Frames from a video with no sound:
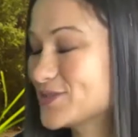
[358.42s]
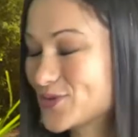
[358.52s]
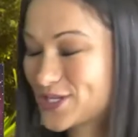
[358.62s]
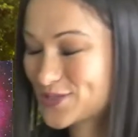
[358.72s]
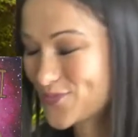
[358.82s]
This
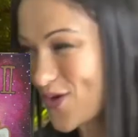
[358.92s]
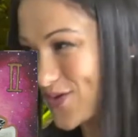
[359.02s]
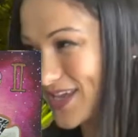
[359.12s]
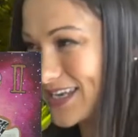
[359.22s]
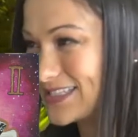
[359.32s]
one is
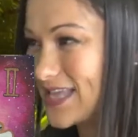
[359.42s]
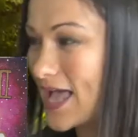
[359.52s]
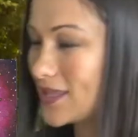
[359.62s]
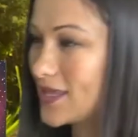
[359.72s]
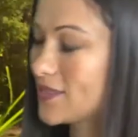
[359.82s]
broken,
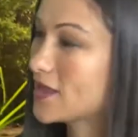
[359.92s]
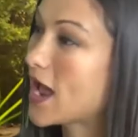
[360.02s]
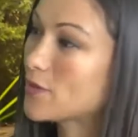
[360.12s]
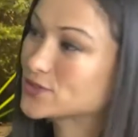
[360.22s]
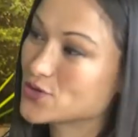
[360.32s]
exactly, and that
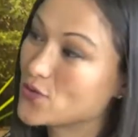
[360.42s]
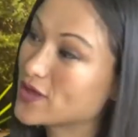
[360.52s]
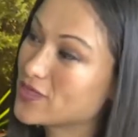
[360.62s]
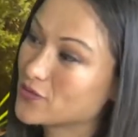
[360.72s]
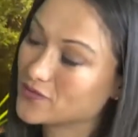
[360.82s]
I was
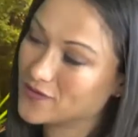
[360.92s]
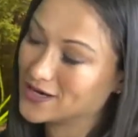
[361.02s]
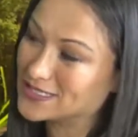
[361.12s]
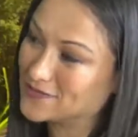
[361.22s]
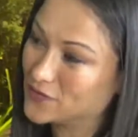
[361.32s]
going through a
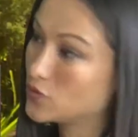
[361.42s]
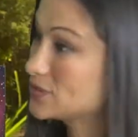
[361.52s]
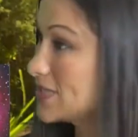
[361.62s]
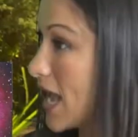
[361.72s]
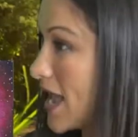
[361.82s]
very
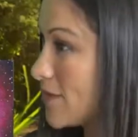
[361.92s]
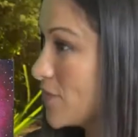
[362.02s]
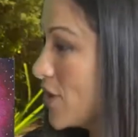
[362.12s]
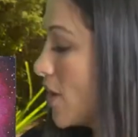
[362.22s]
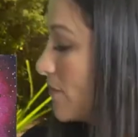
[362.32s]
difficult
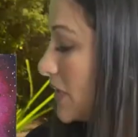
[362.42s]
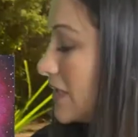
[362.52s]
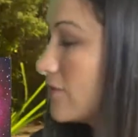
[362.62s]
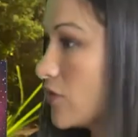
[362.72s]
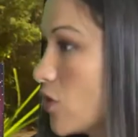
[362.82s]
time. But even